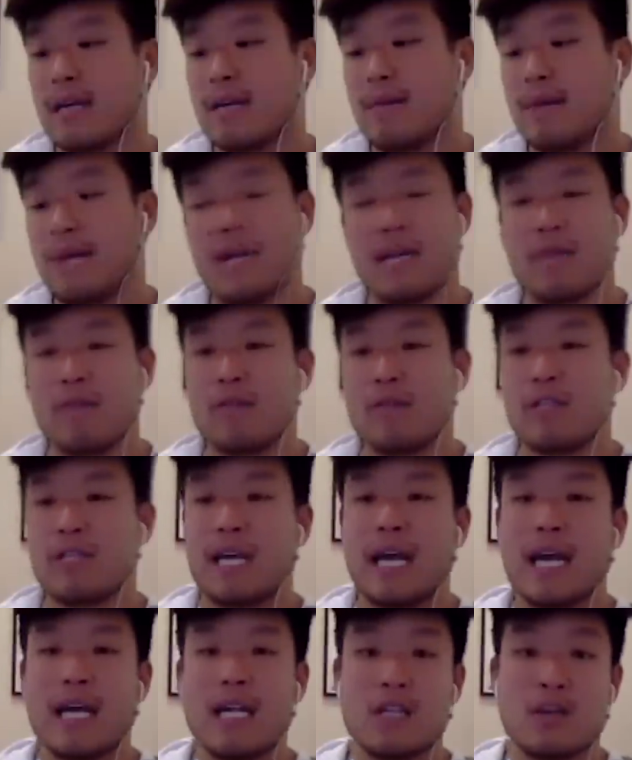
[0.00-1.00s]
man, he wished he
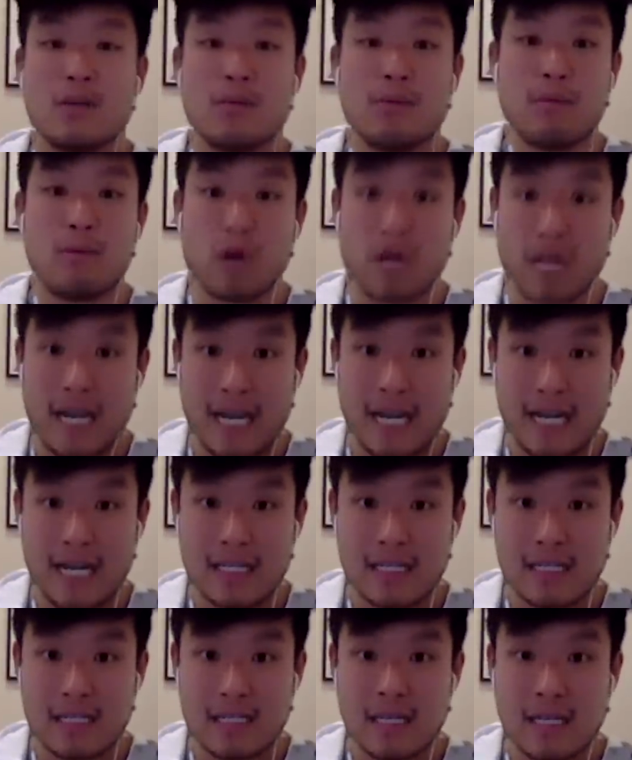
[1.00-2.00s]
had a little bit more
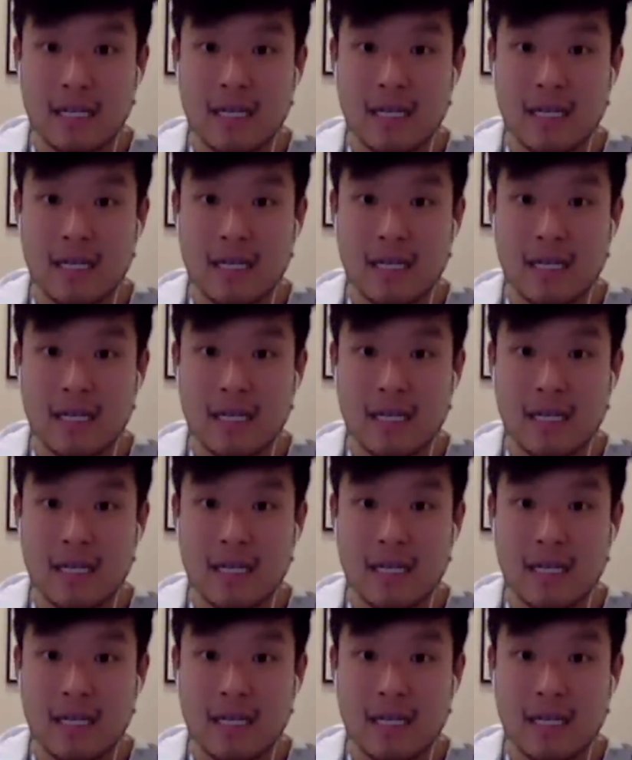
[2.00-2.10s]
guidance